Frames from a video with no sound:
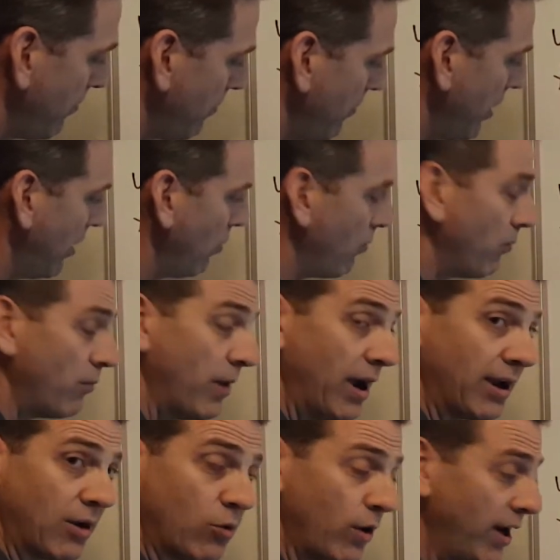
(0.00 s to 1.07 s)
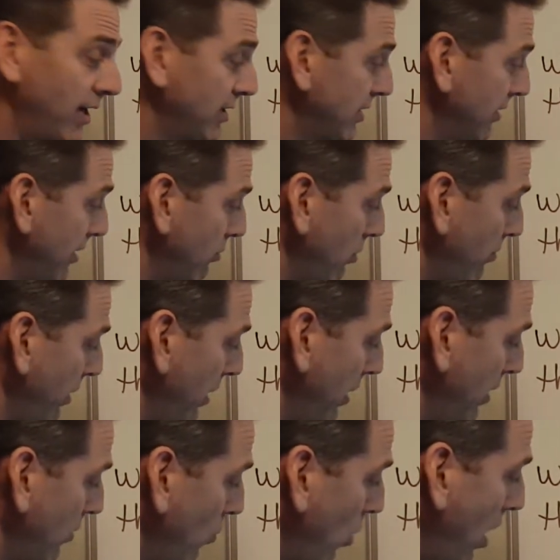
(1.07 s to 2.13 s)
my equation then would
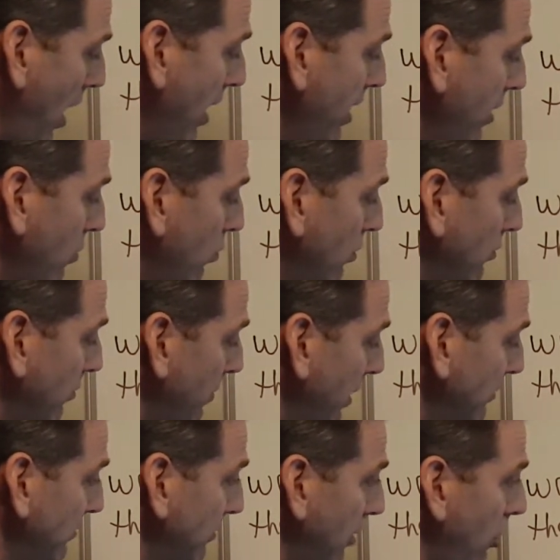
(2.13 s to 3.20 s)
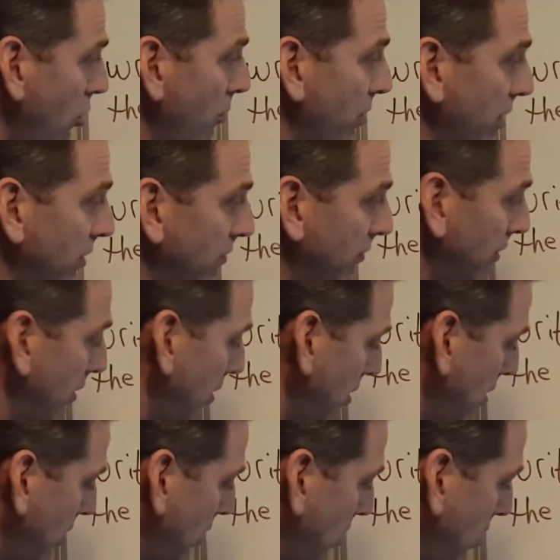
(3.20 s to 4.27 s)
be y equals, my slope is
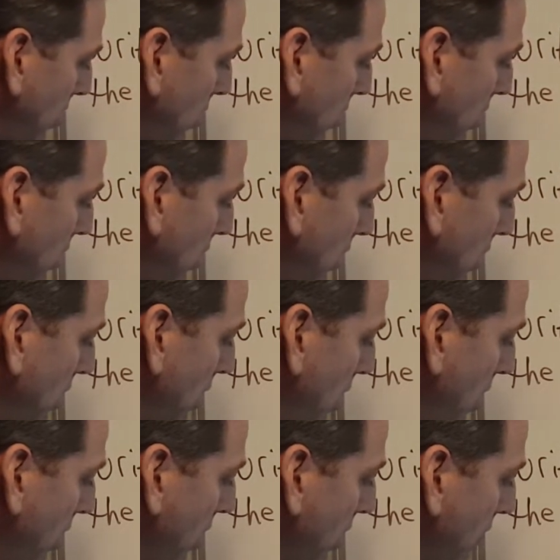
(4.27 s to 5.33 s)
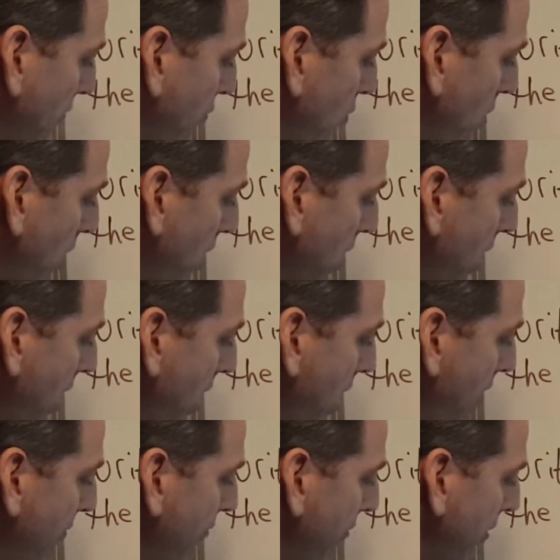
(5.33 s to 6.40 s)
negative
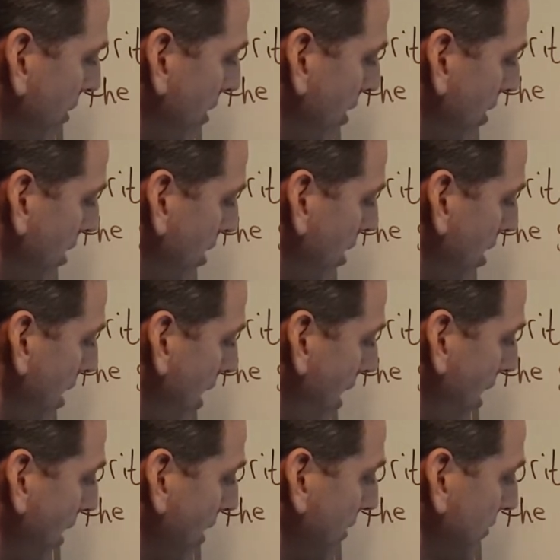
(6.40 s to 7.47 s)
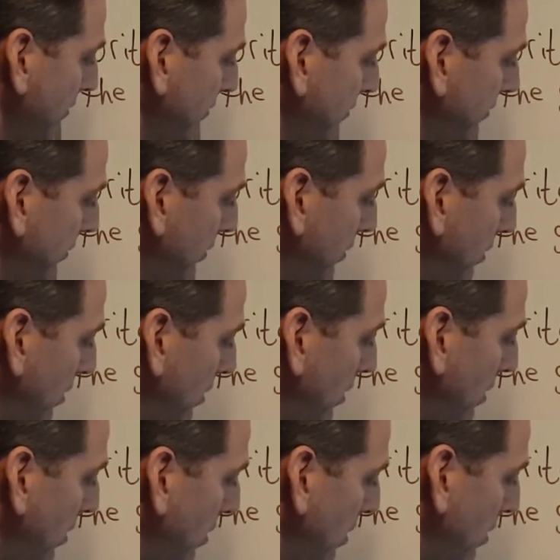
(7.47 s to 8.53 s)
1/2 x
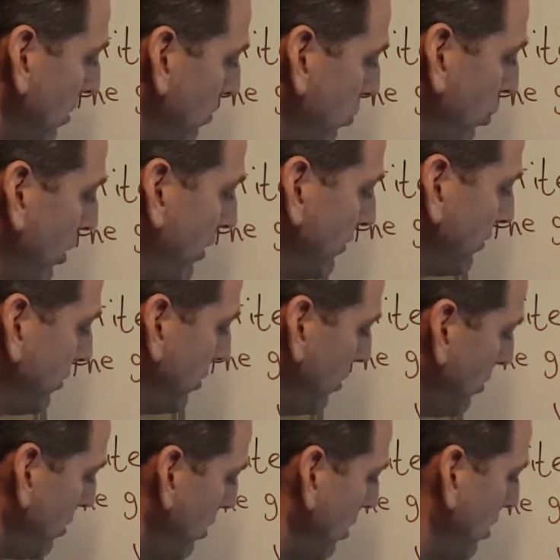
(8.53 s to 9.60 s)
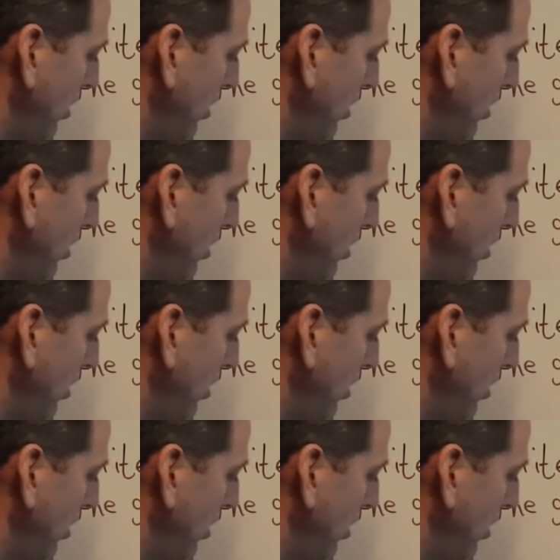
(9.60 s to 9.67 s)
plus 2.